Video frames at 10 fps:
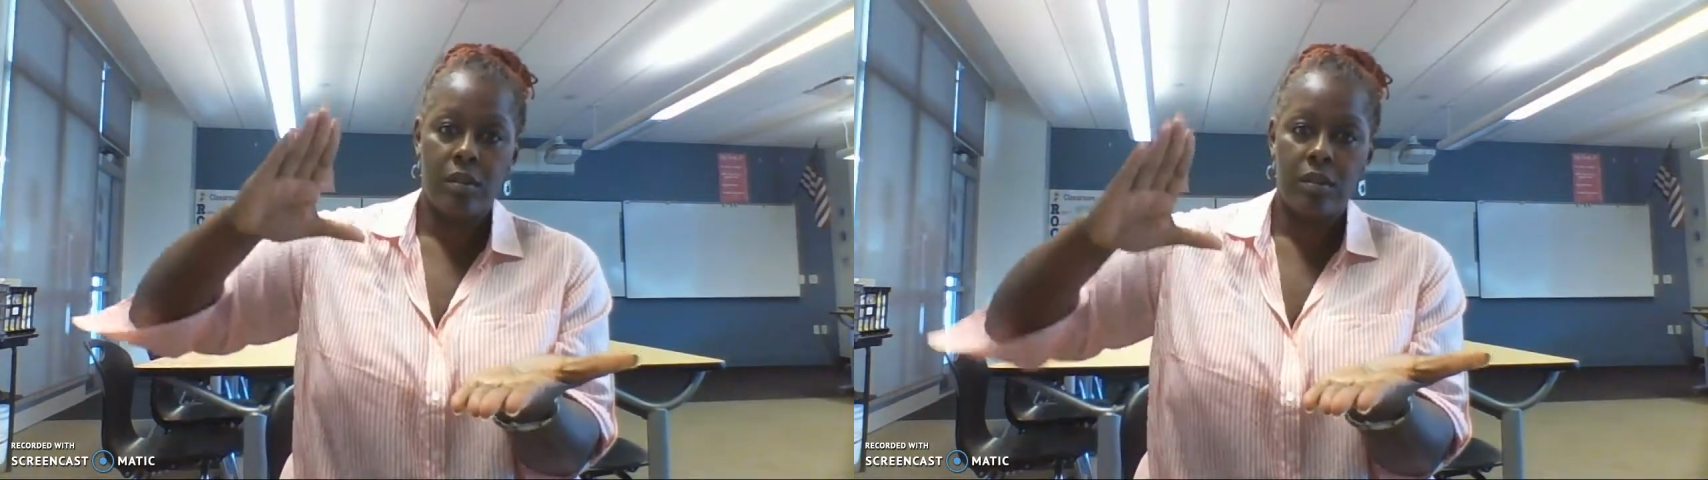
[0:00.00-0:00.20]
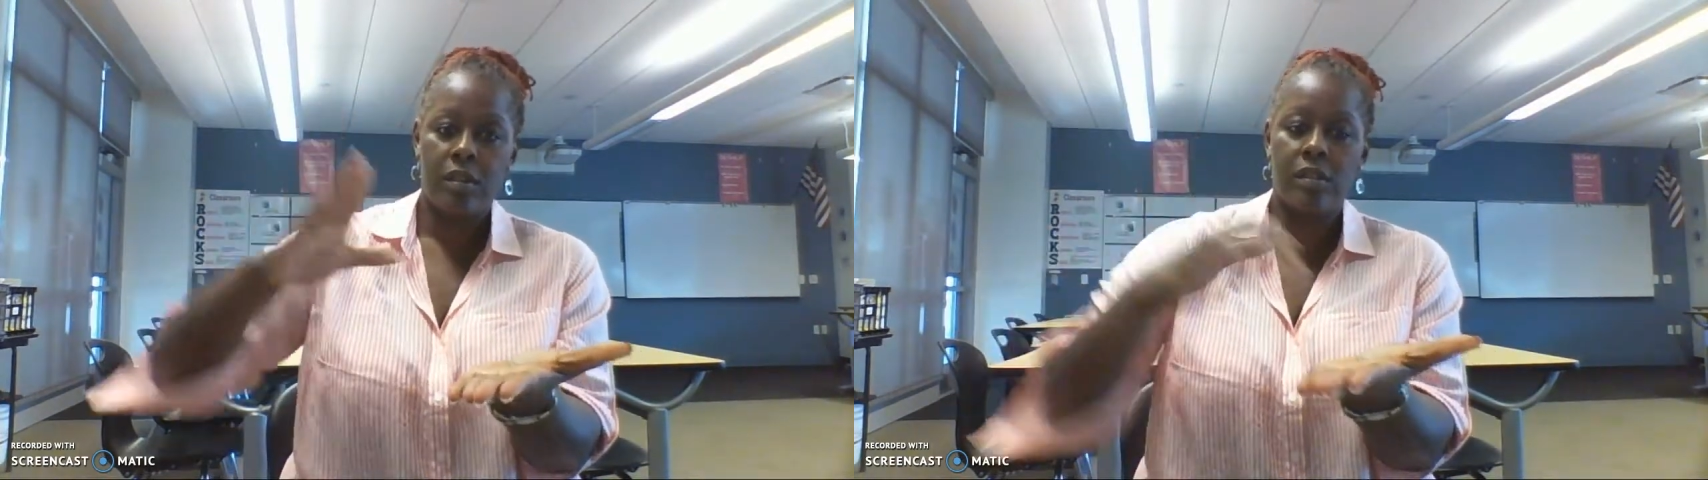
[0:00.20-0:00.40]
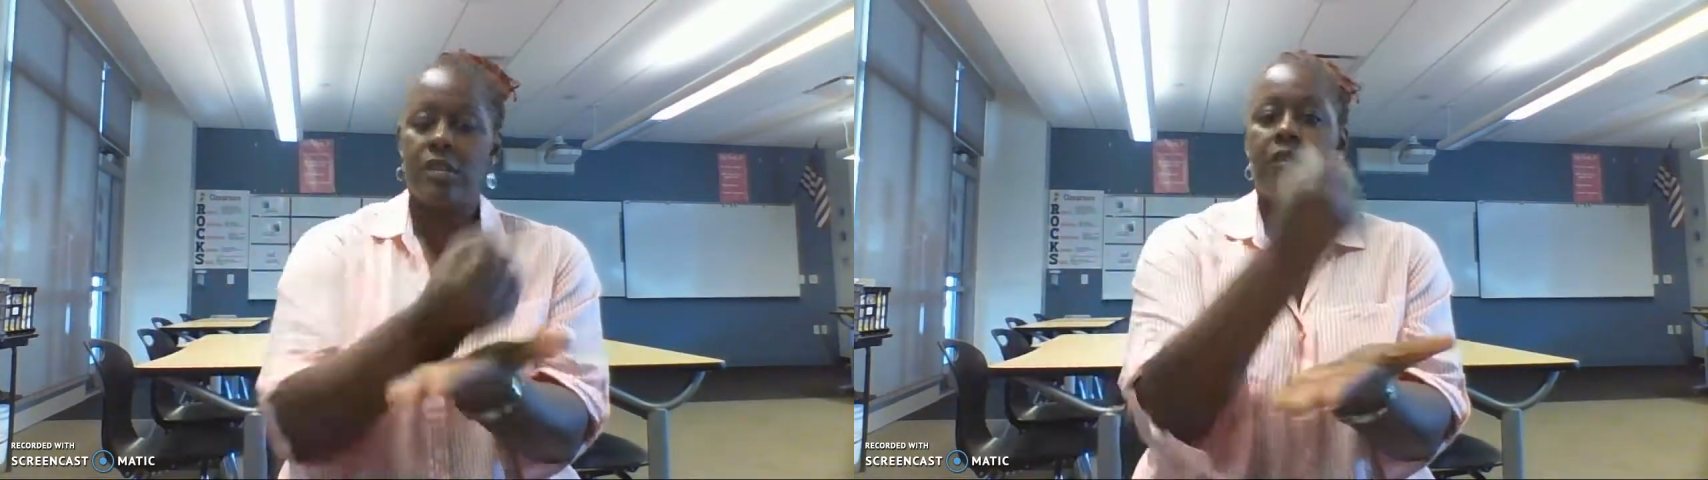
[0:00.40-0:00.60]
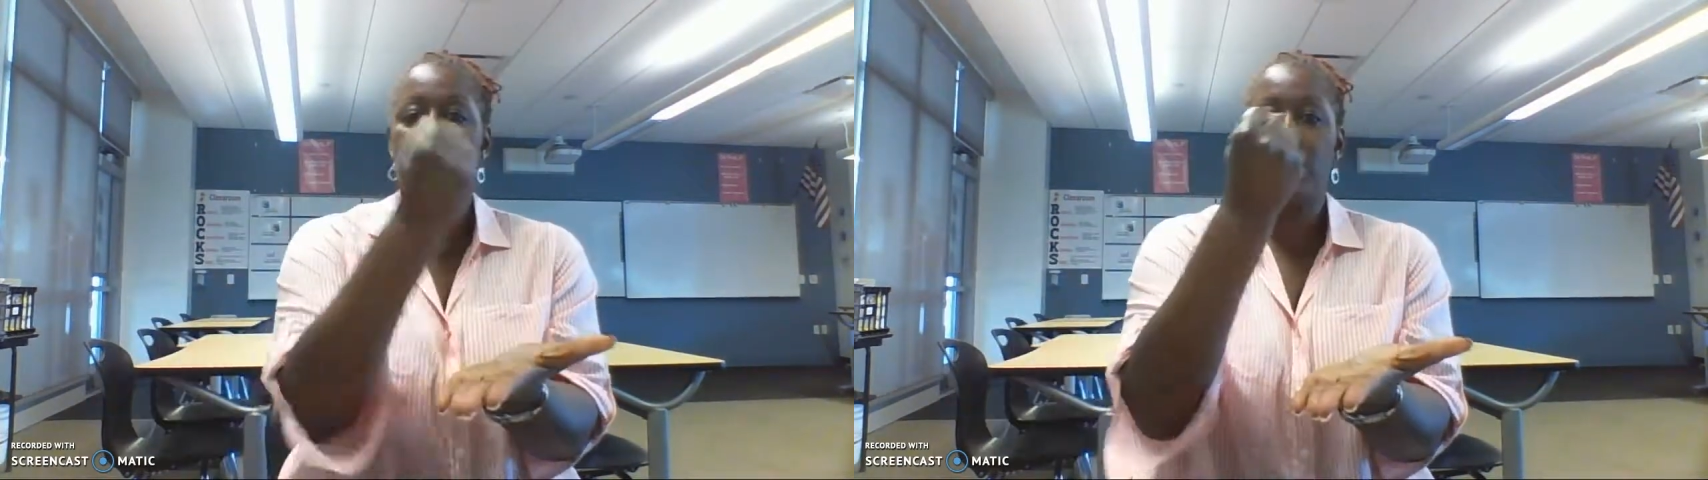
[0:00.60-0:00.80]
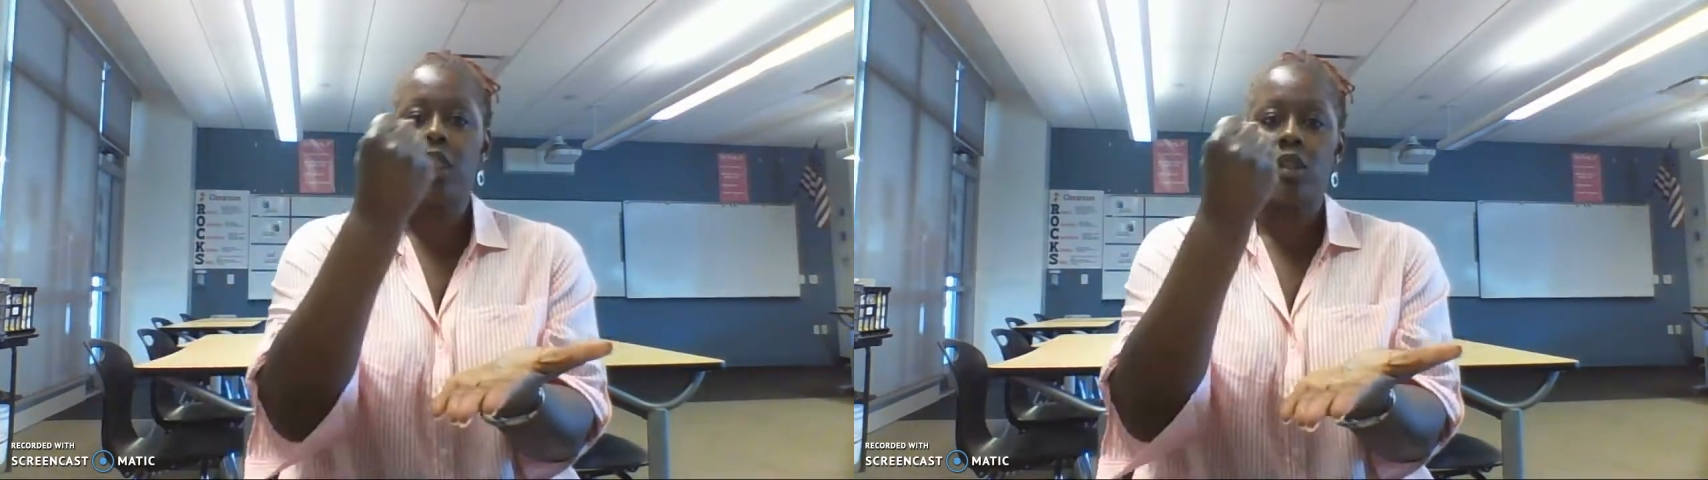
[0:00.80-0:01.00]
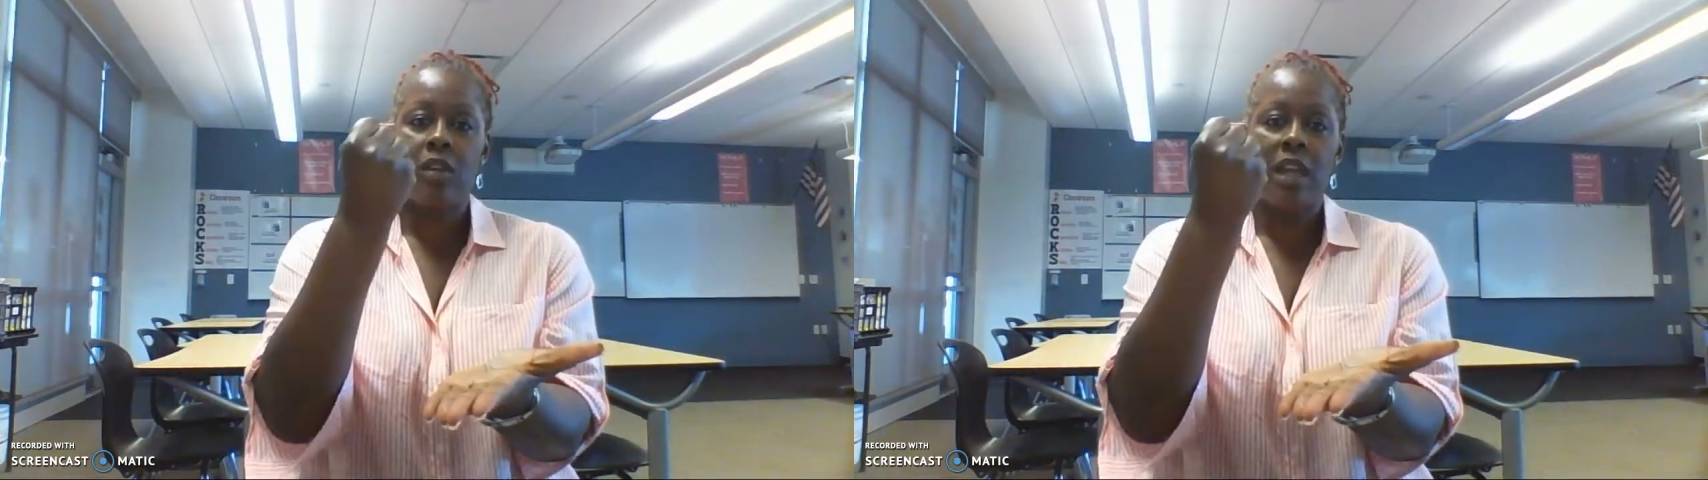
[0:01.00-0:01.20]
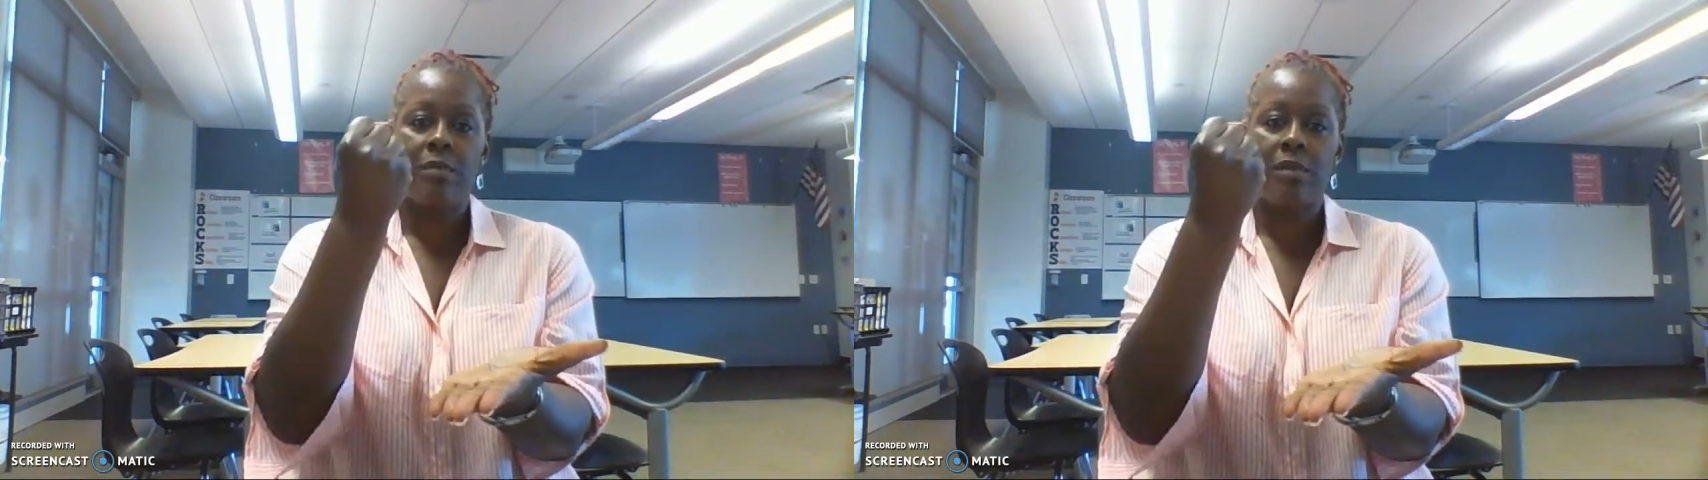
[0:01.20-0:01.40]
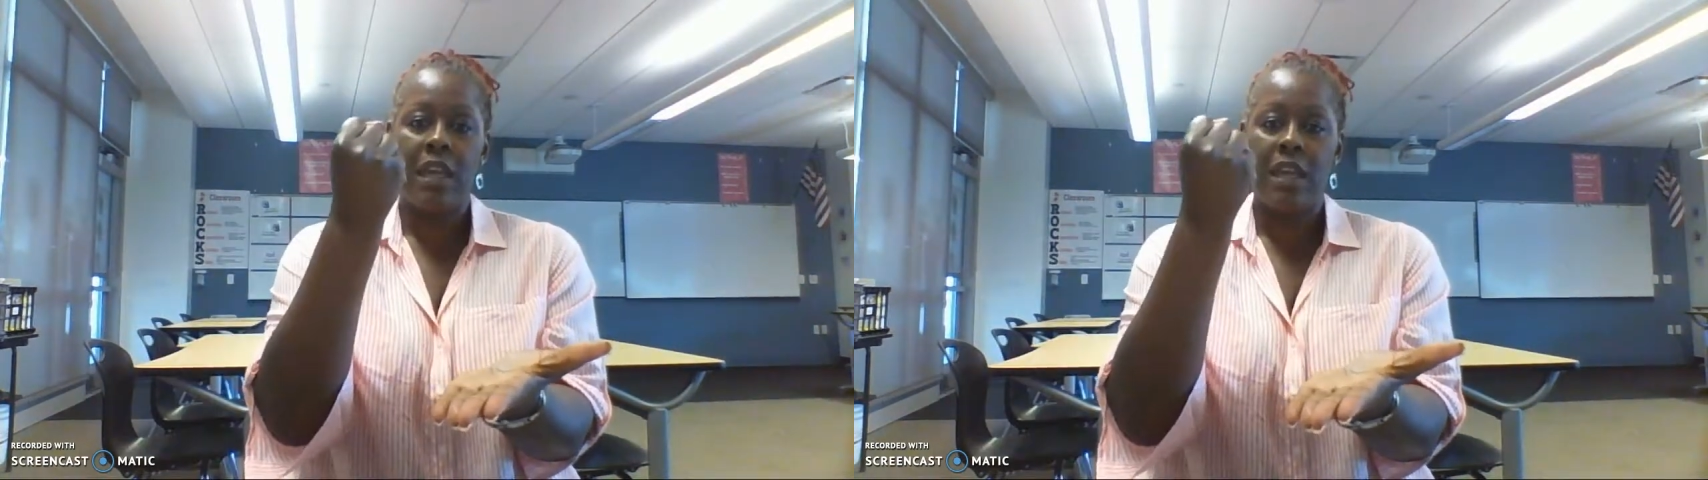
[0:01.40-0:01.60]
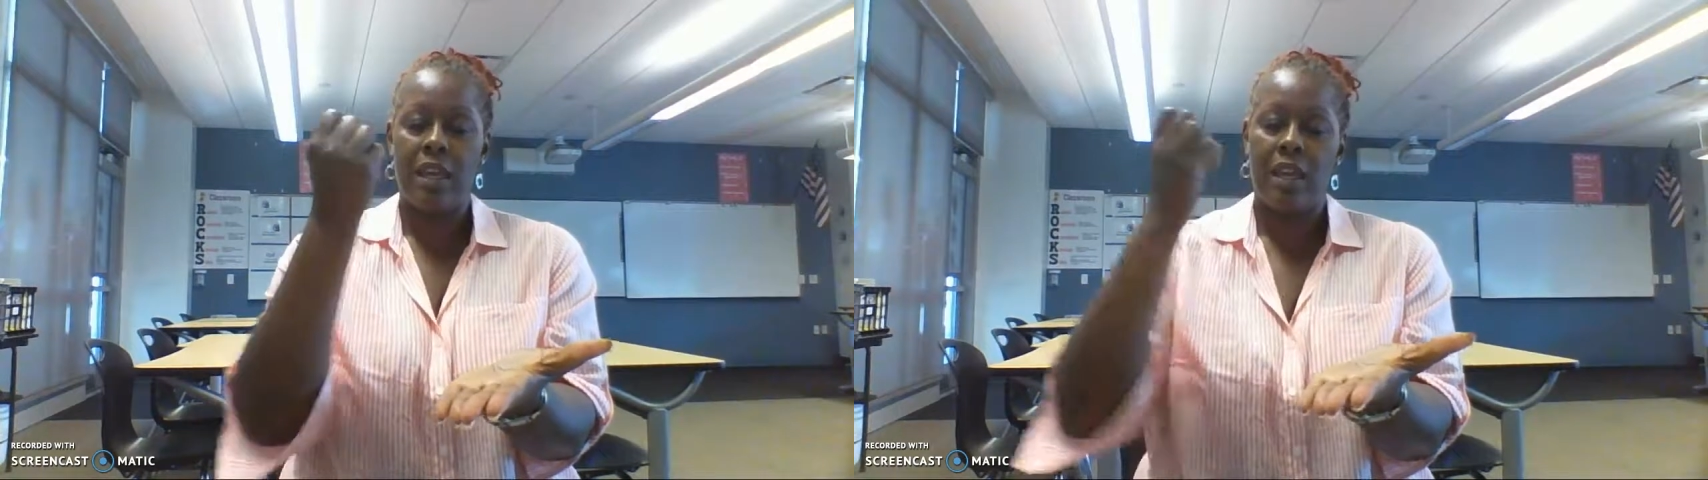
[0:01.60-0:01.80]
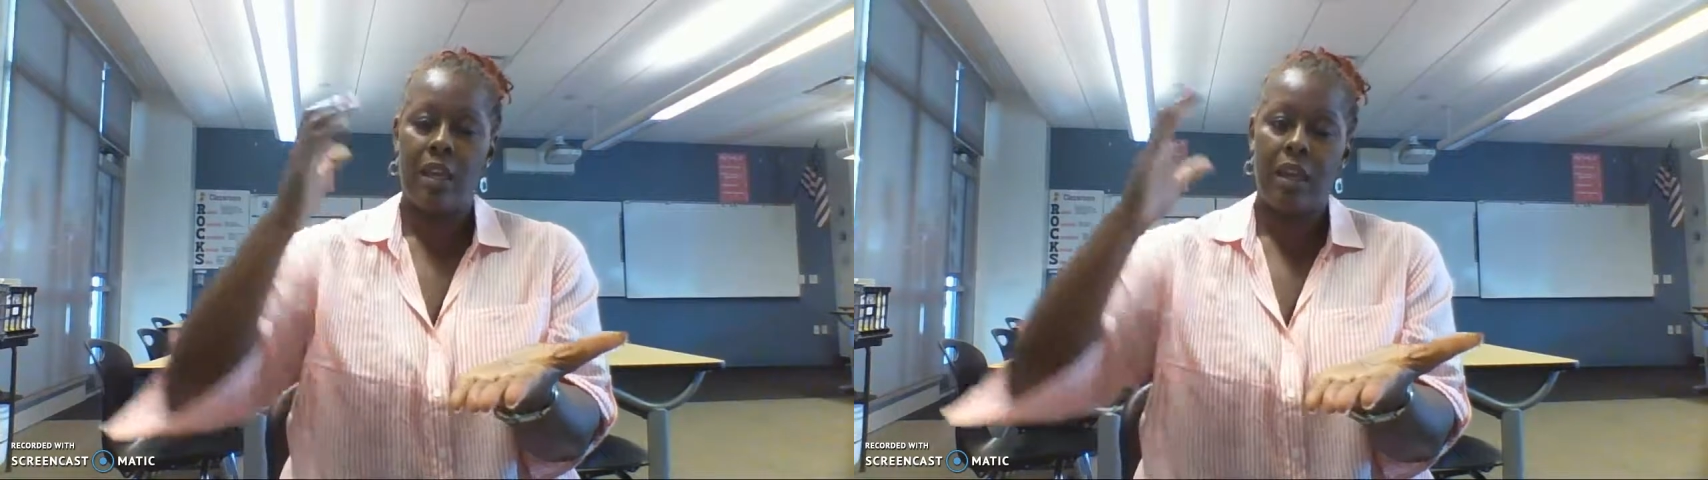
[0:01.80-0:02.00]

This is the victory I'm taking.